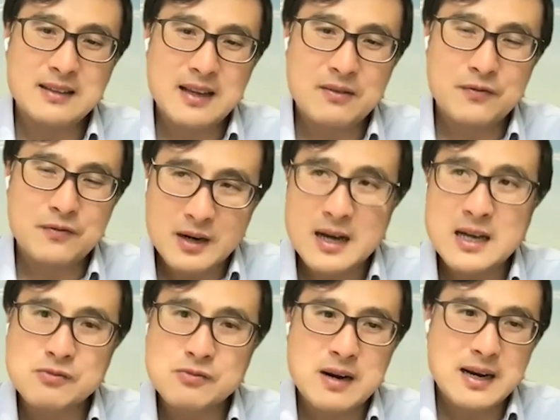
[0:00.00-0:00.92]
And
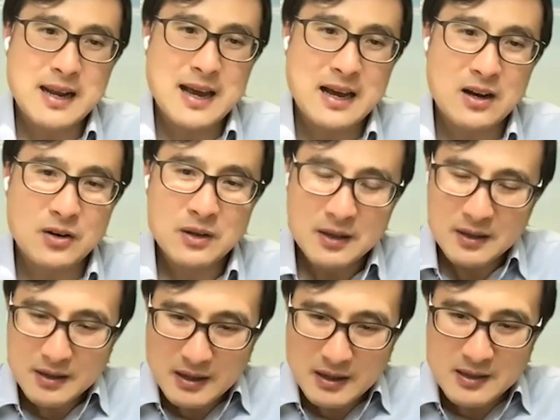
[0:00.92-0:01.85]
for us right
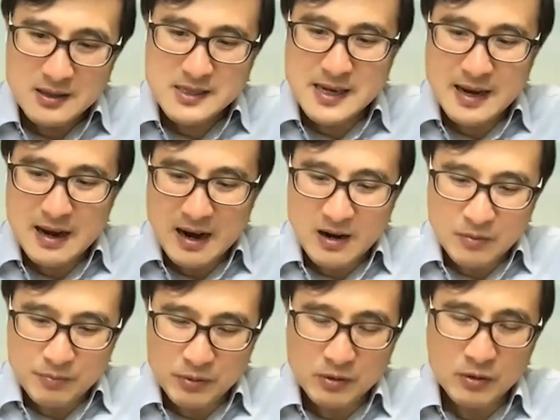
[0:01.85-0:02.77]
now,
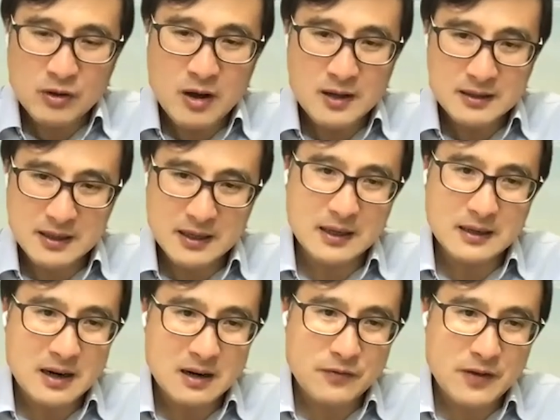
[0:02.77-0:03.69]
inside our ProLon
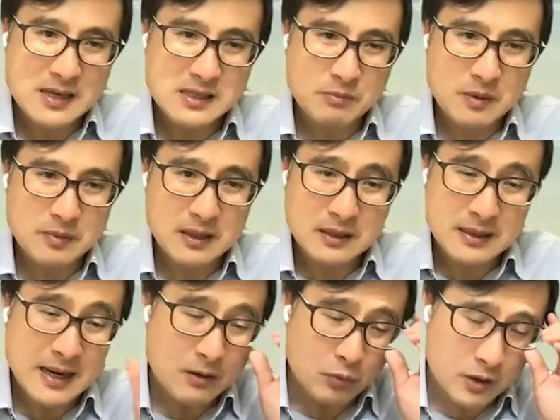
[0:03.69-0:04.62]
kit, our fasting
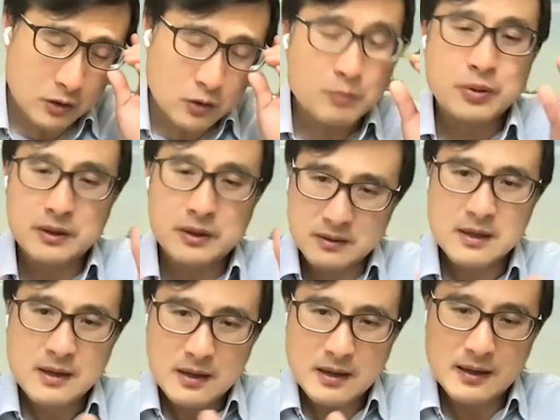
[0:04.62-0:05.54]
mimicking diet, we do
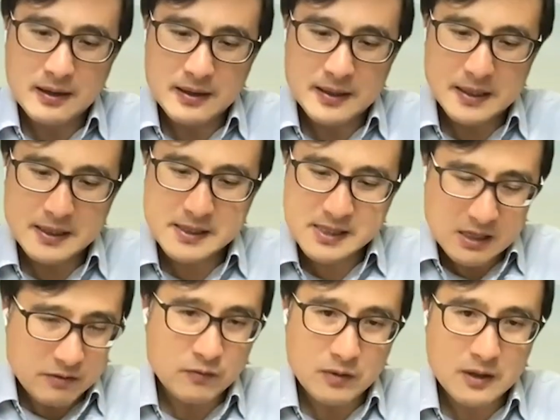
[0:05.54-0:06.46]
put a
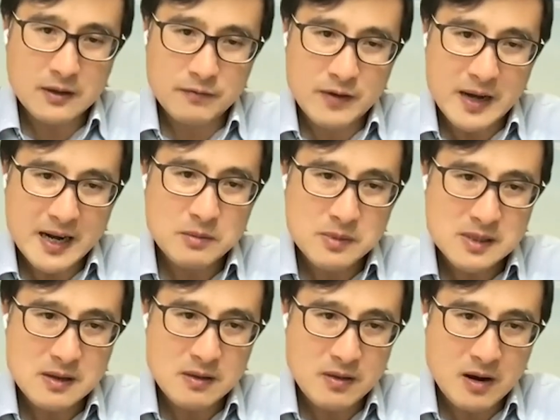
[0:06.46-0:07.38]
set of
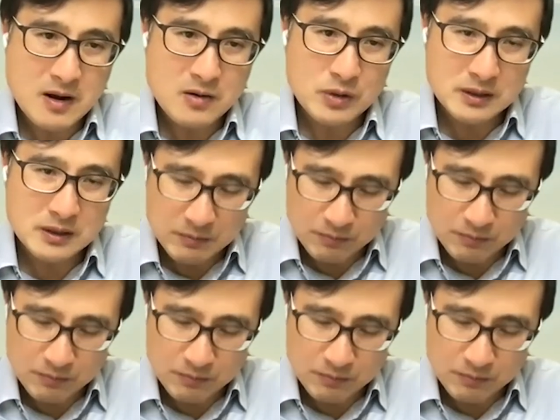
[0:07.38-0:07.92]
vitamins in there.